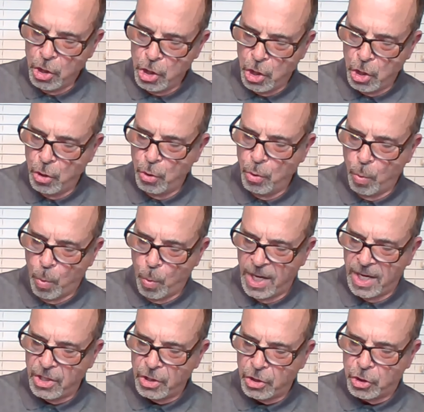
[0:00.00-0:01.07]
"You
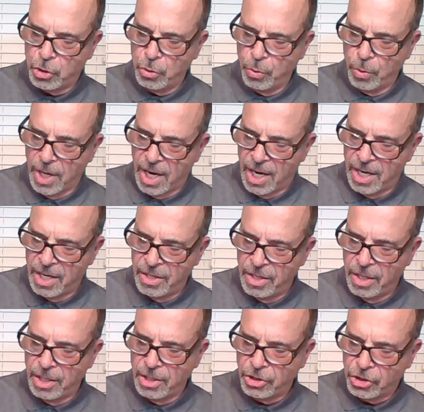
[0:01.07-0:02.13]
went to
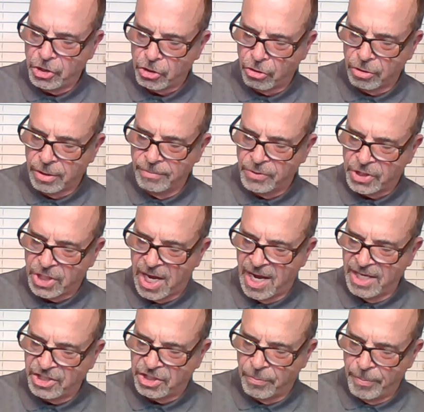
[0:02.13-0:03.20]

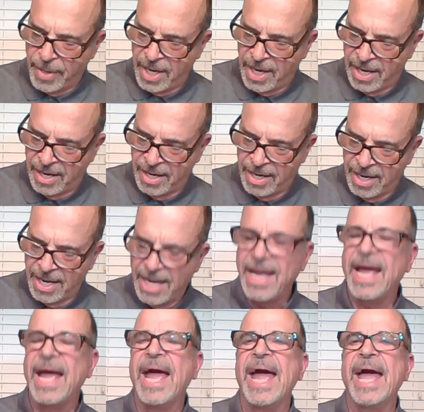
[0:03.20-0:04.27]
uncircumcised men
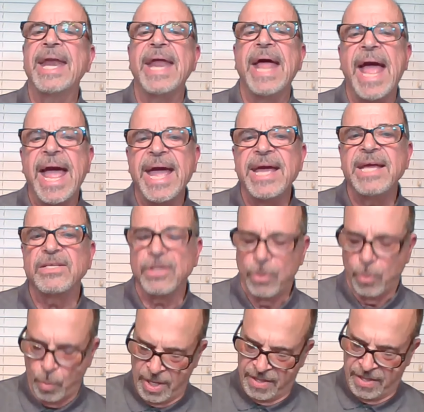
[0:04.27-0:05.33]
and ate
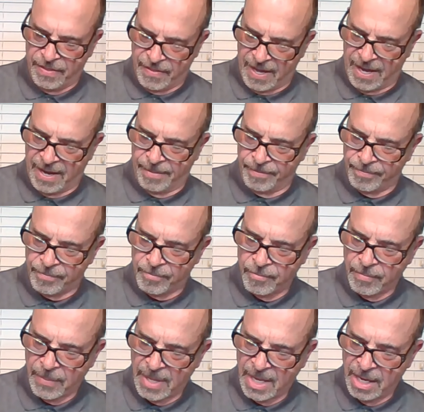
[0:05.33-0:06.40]
with them."
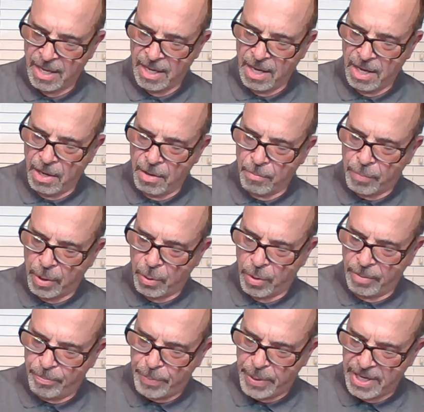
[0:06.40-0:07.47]
But
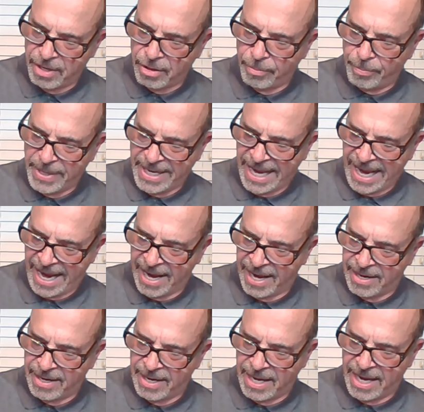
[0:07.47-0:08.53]
when Peter
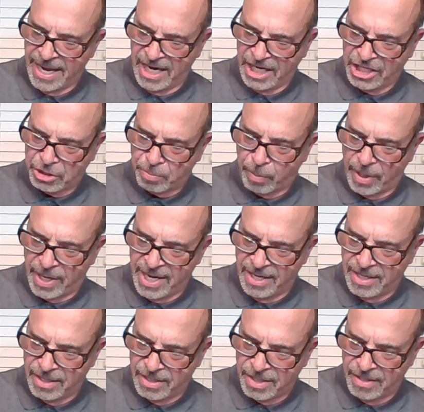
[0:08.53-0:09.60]
began and
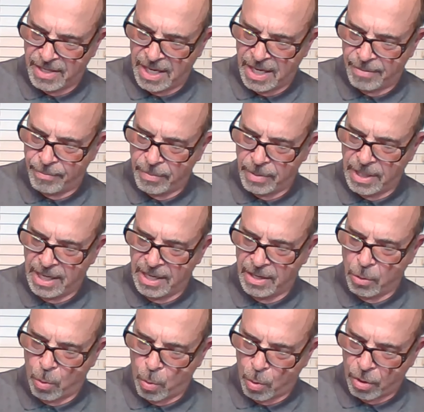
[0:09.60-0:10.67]
explained it to them
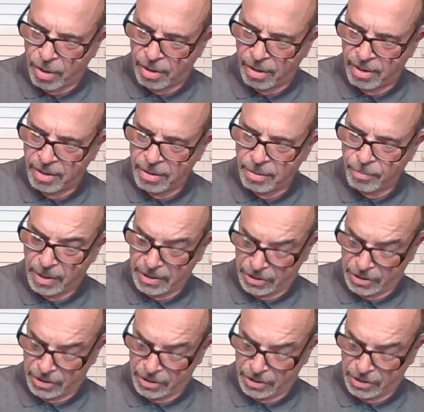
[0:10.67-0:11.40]
in order,